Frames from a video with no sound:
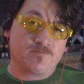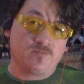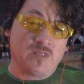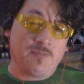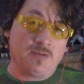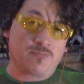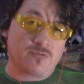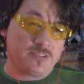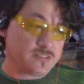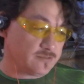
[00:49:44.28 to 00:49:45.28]
Damian
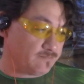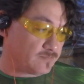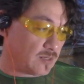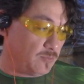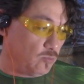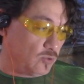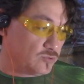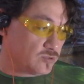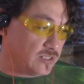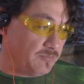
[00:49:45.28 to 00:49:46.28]
Priest. A couple words
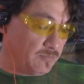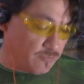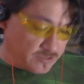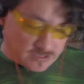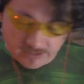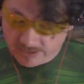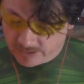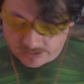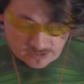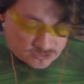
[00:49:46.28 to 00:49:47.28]
for Damian Priest at the
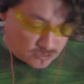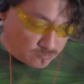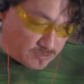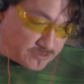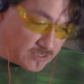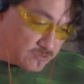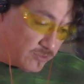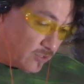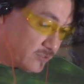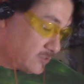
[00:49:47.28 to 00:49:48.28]
end of the show, but that's
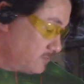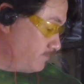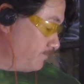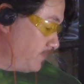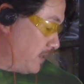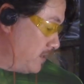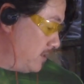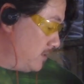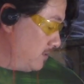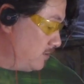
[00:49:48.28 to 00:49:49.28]
regards.
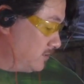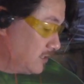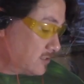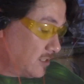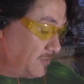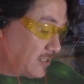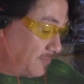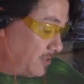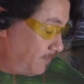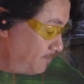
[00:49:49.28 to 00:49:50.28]
that's going to be
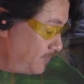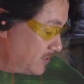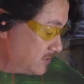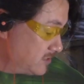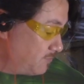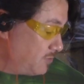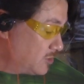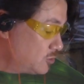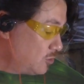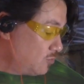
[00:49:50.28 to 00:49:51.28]
coming up because it's a big
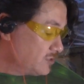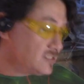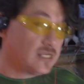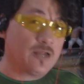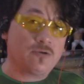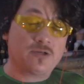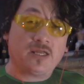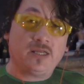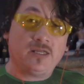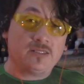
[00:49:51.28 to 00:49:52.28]
show on
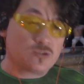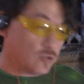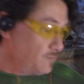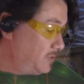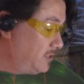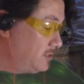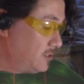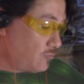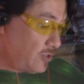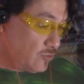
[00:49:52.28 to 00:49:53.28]
Saturday. It's going to be the
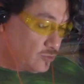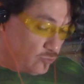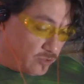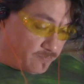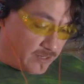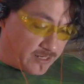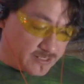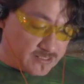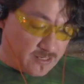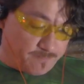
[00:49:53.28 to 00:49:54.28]
crown jewel, like I
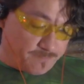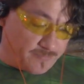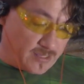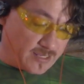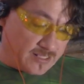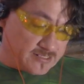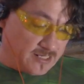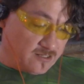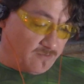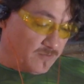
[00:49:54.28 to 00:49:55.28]
say. I can't say enough.